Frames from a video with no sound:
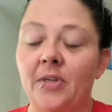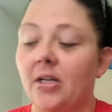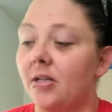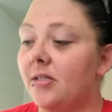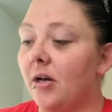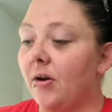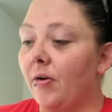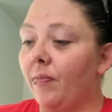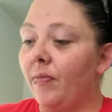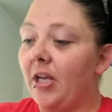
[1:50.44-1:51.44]

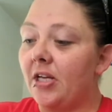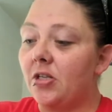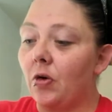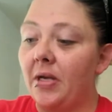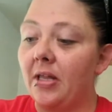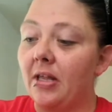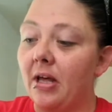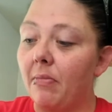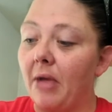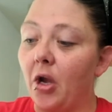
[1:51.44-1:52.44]
So he told me that
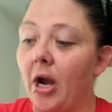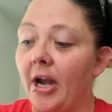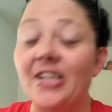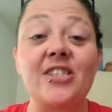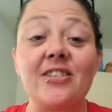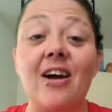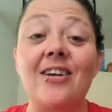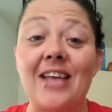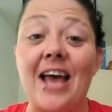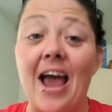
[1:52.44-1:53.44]
my credit
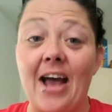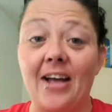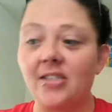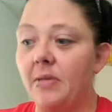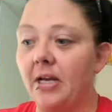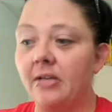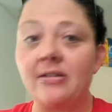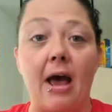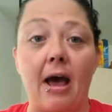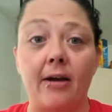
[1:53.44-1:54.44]
sucks ass, to be
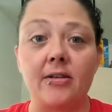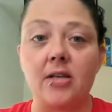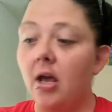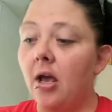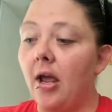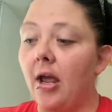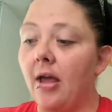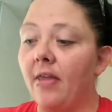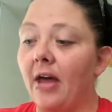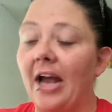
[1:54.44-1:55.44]
exact,
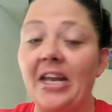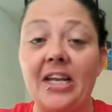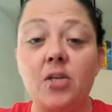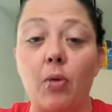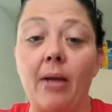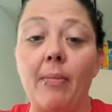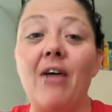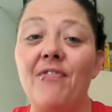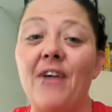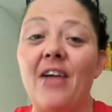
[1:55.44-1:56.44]
and I needed to bring about
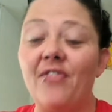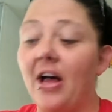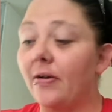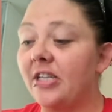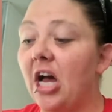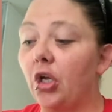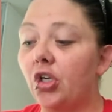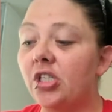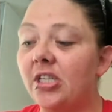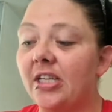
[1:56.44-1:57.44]

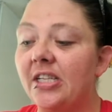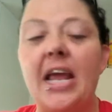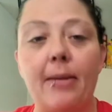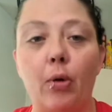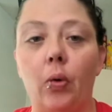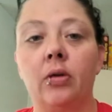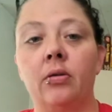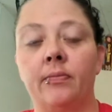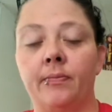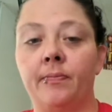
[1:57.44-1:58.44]
$5,000 to the table,
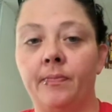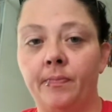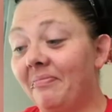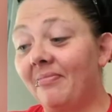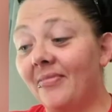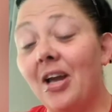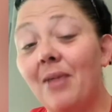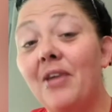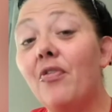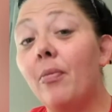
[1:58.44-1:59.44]

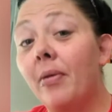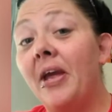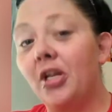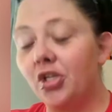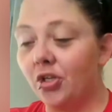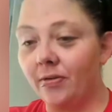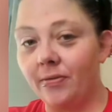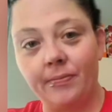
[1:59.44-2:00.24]
coming from a manager.